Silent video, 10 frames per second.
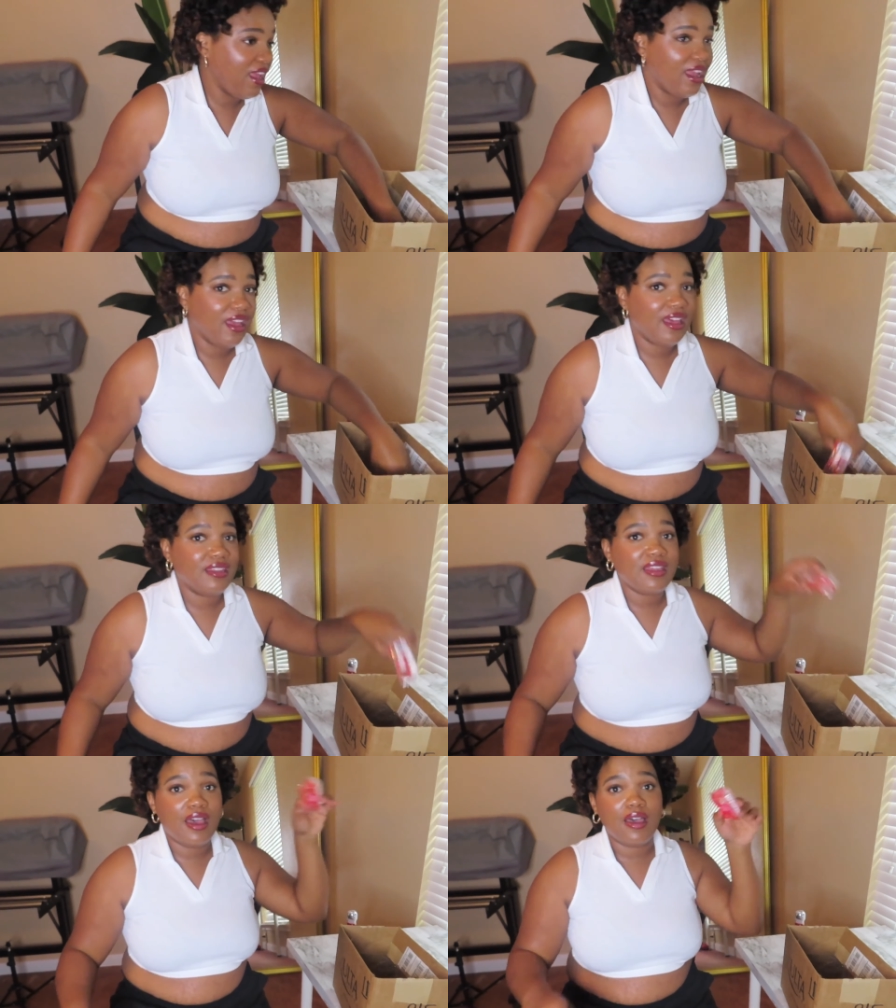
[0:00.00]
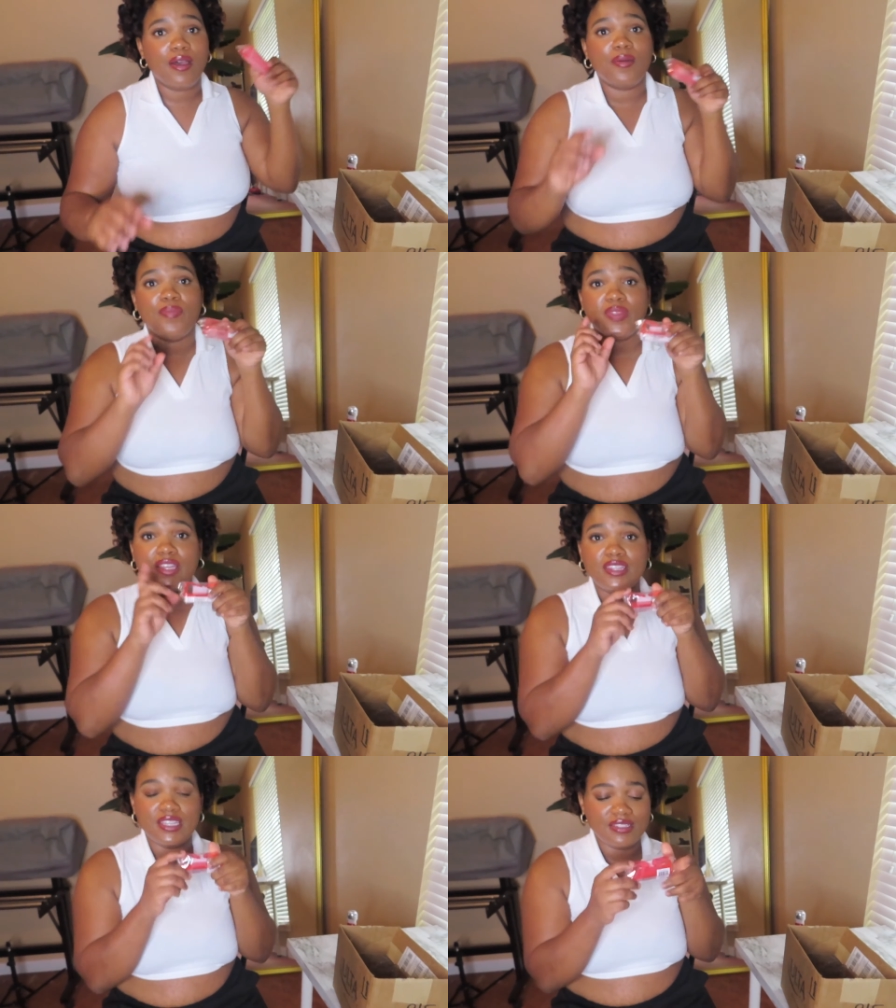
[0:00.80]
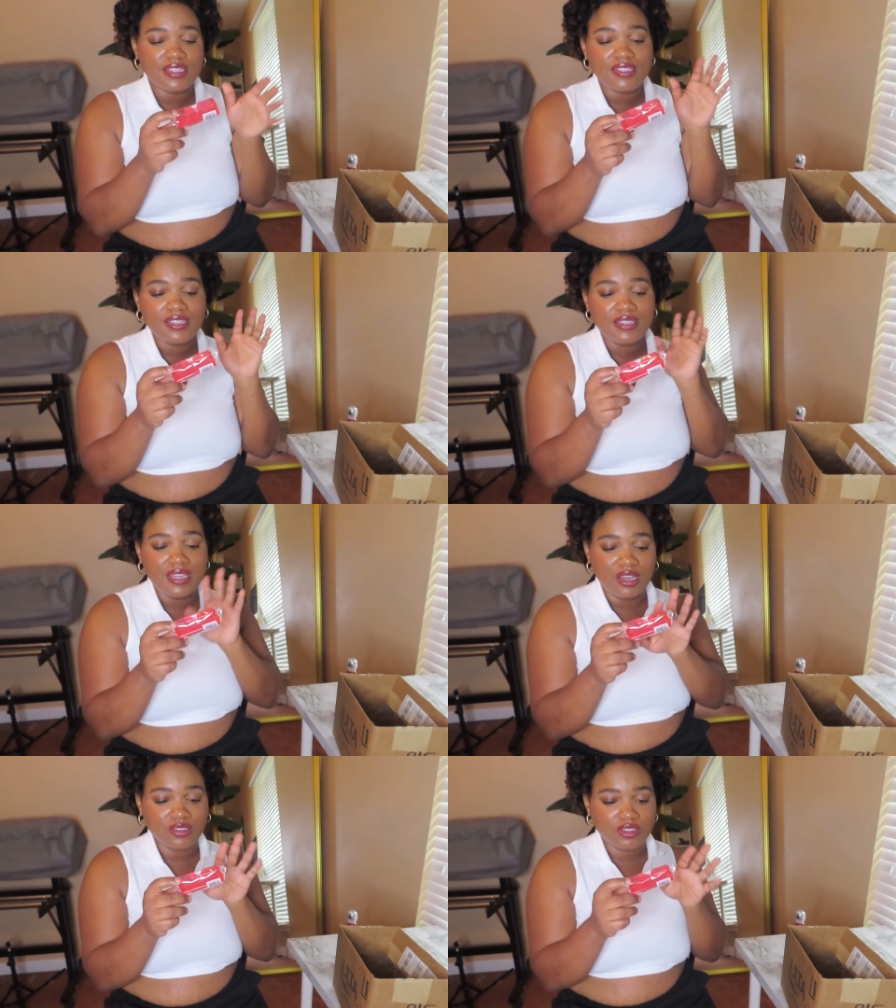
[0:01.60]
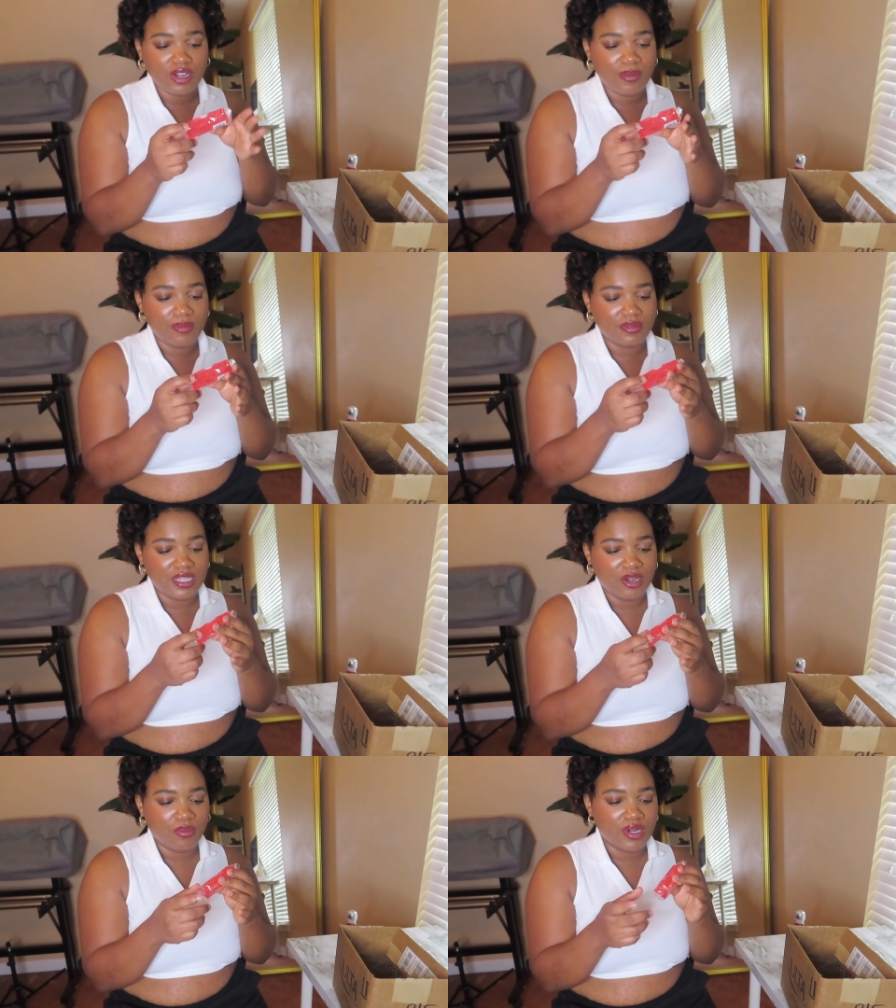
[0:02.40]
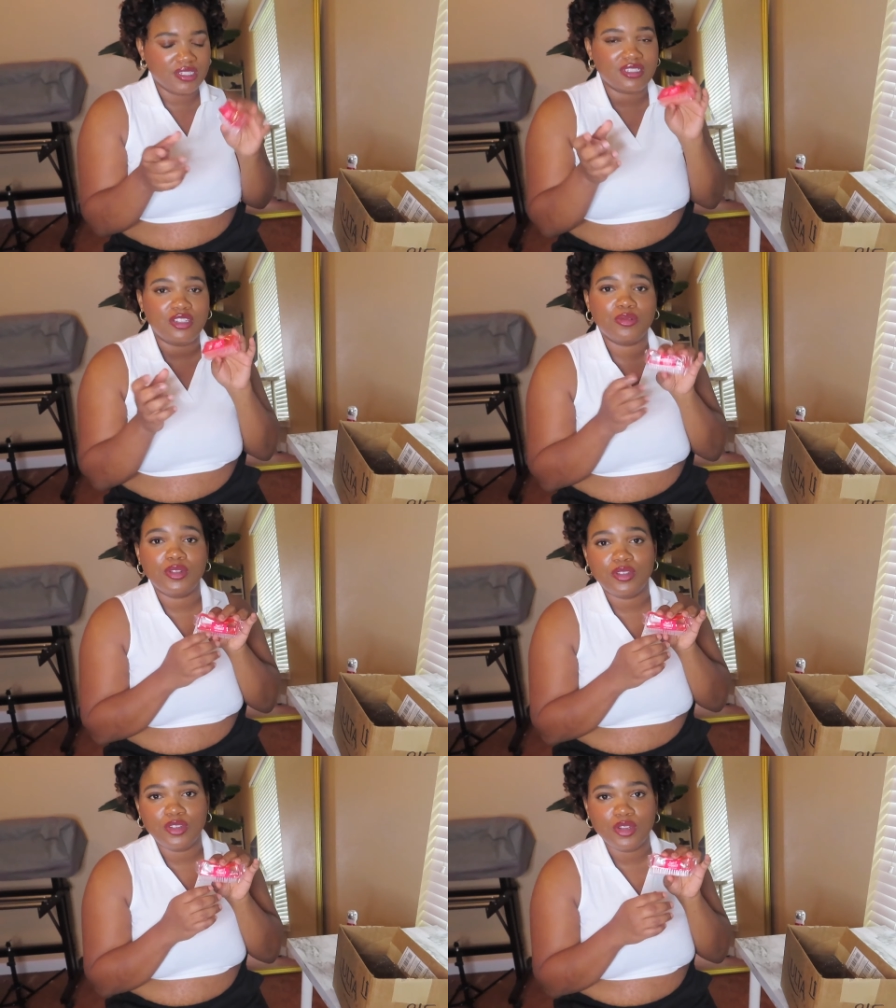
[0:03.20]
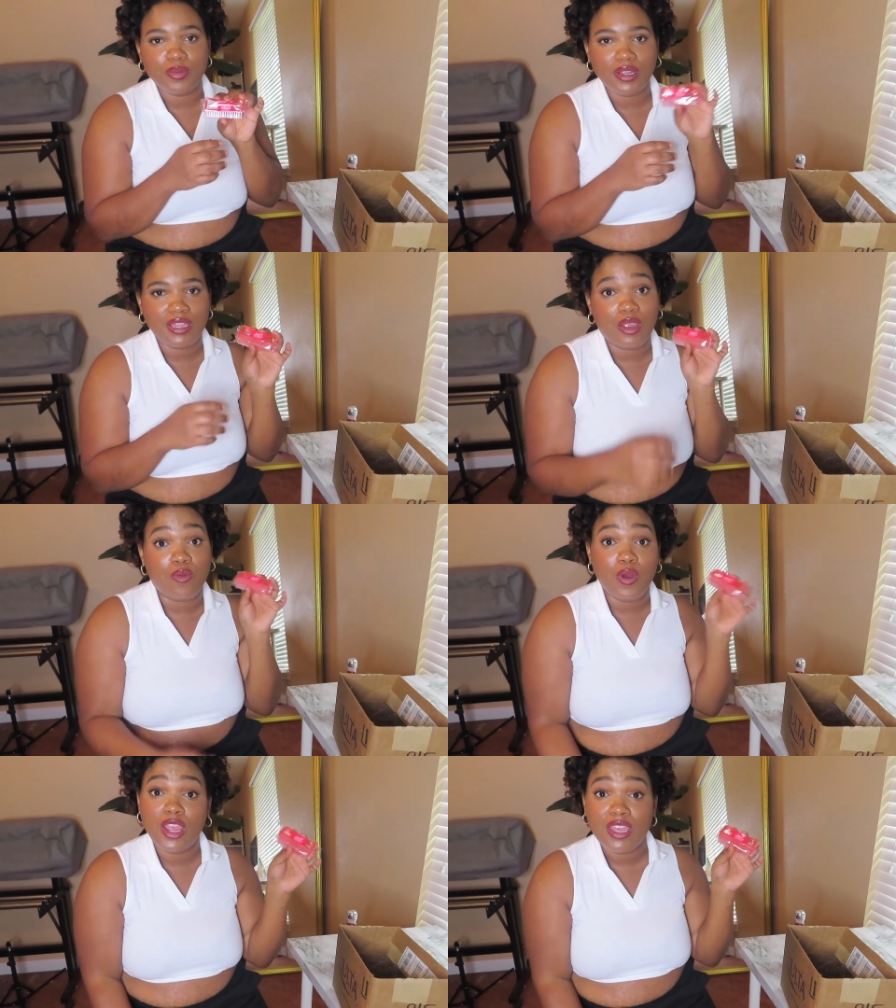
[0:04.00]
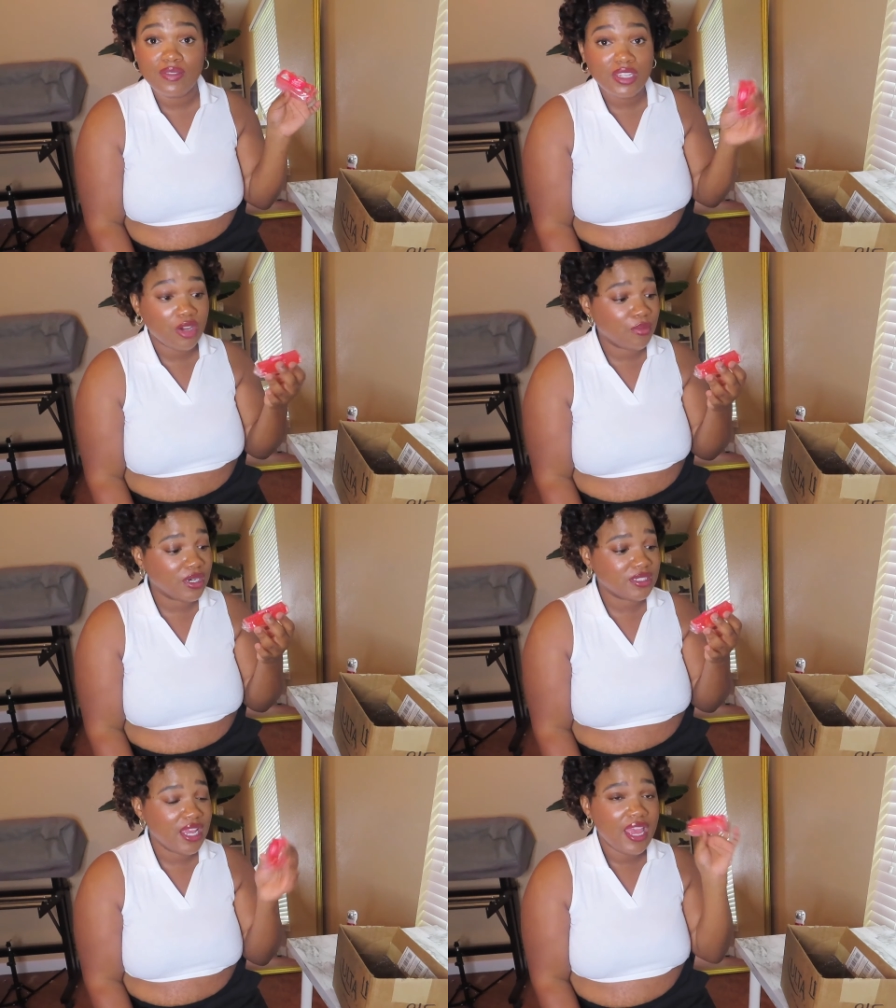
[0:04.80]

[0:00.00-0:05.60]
And this is a nail scrub, nail brush, and you know, you're probably like, why you have a nail brush?